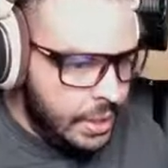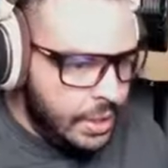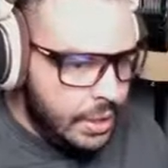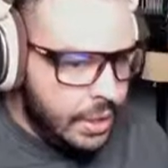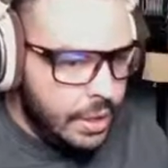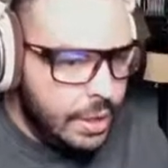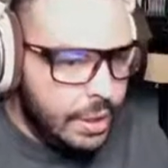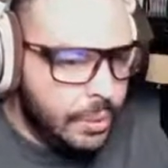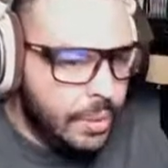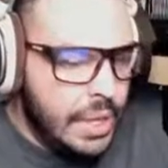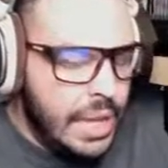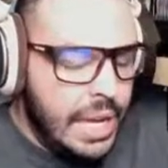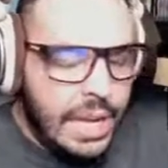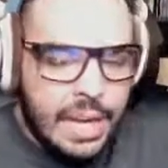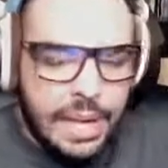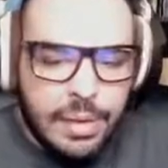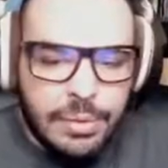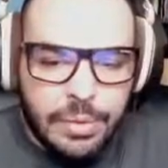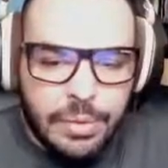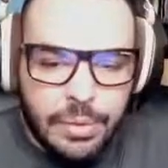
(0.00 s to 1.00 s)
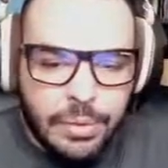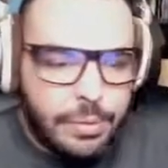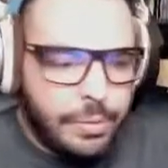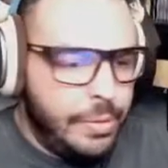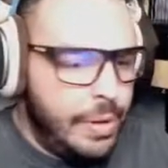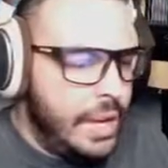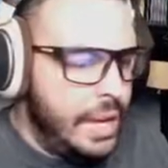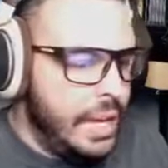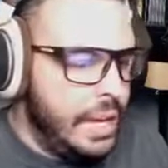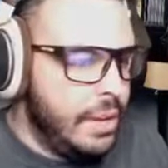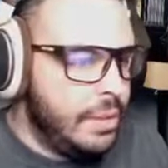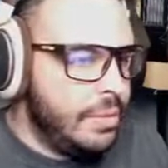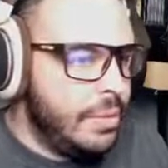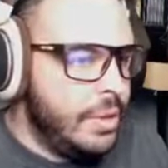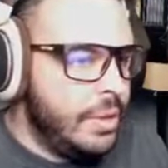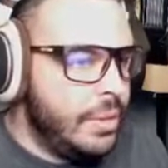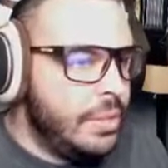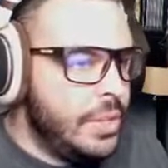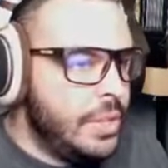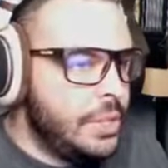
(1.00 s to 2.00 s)
Alright, we have 5
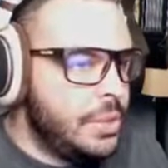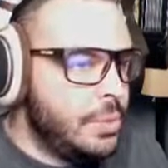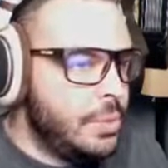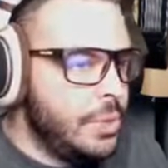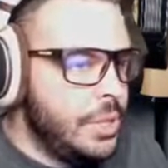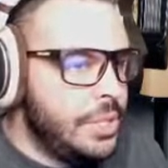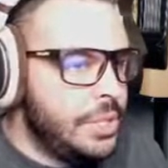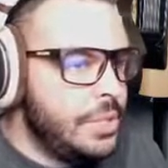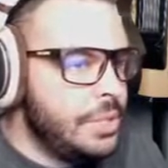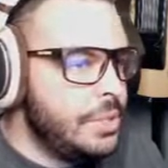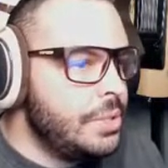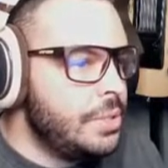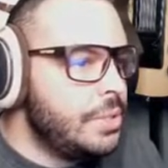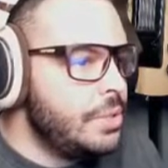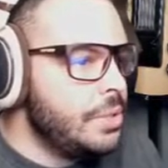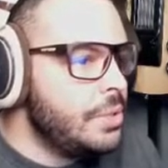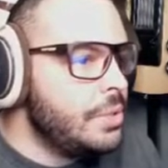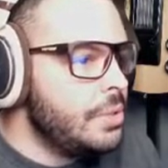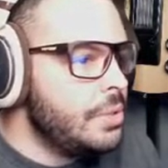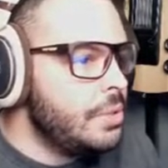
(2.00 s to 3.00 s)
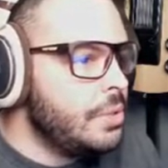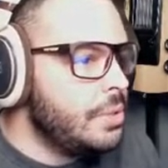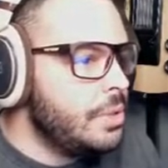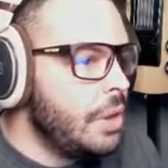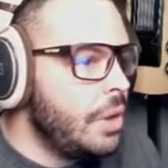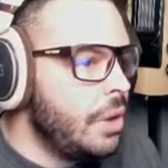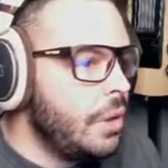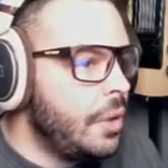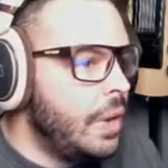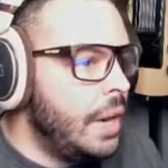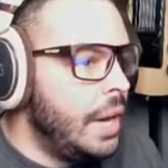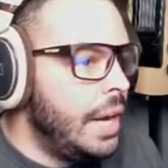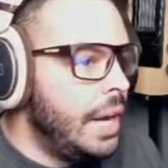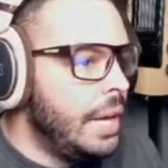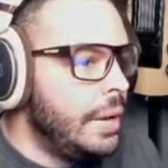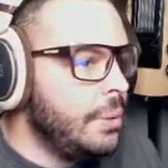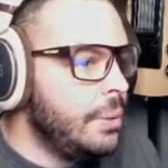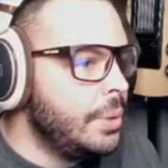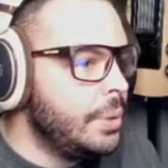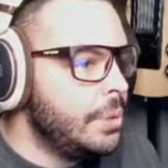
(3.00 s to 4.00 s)
of these ridges. So
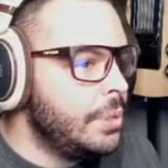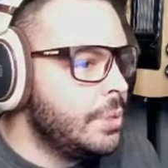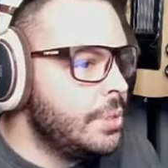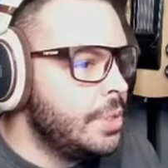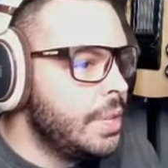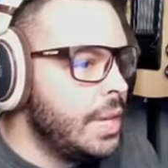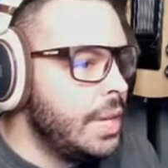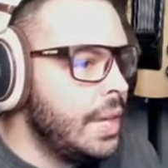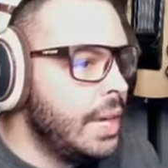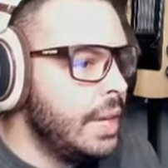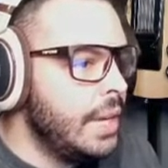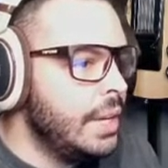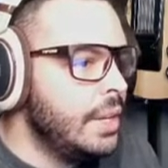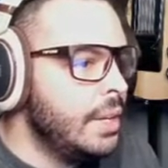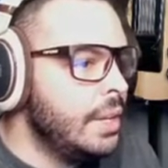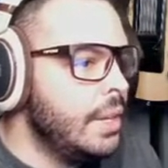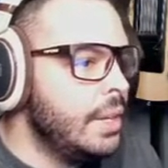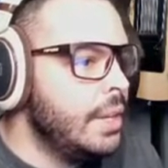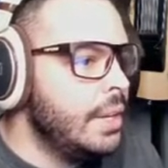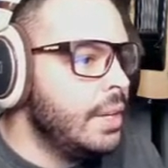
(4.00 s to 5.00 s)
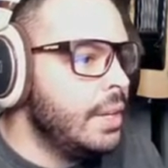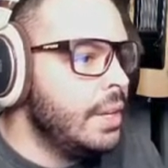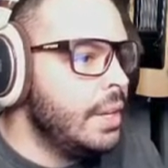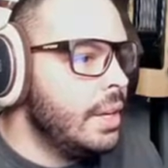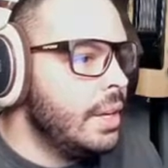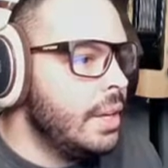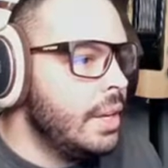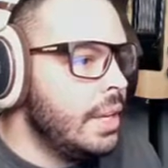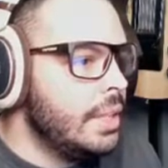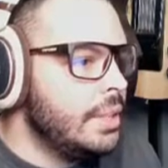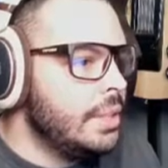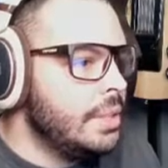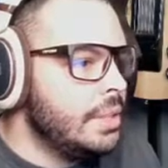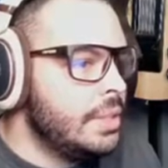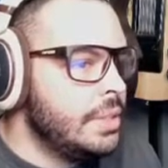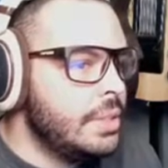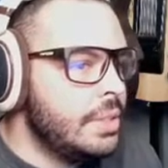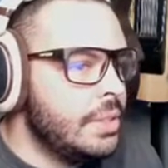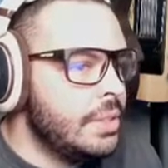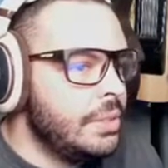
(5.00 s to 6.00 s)
I will say
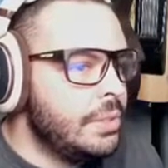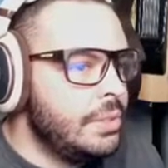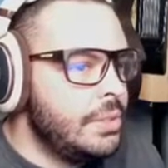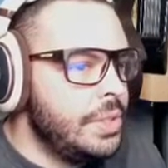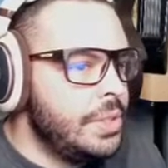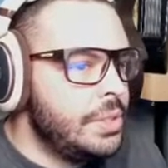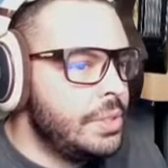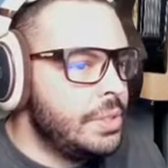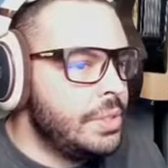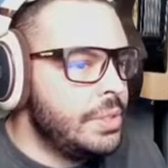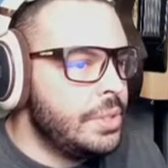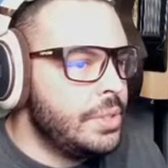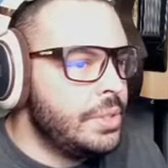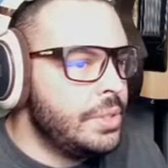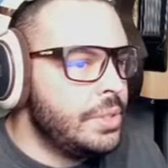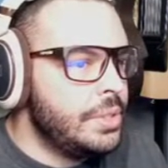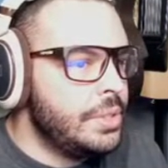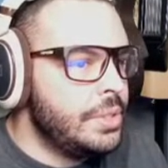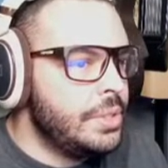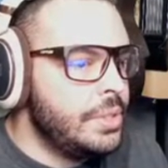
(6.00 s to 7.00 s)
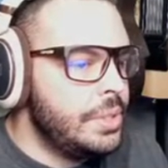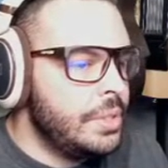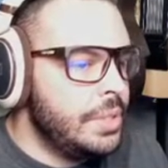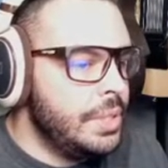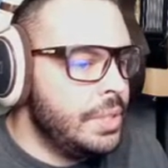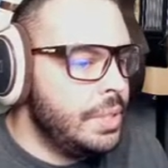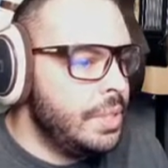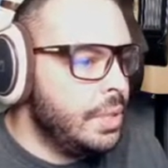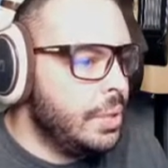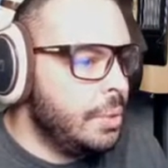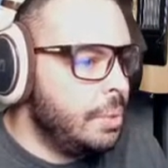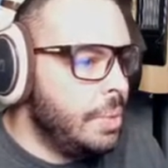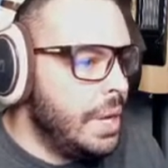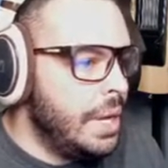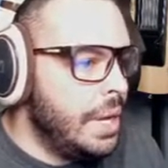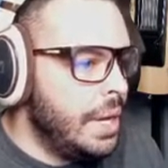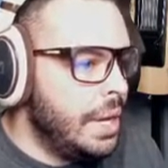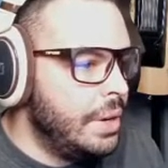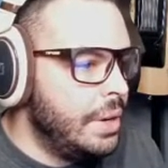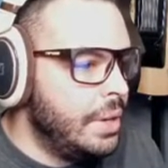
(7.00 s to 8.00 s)
features, linear
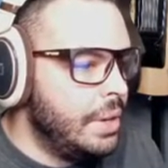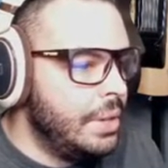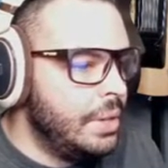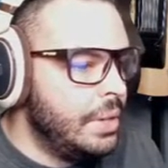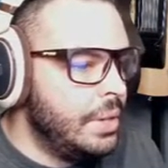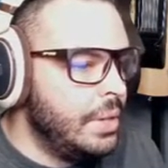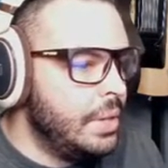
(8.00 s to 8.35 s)
pattern.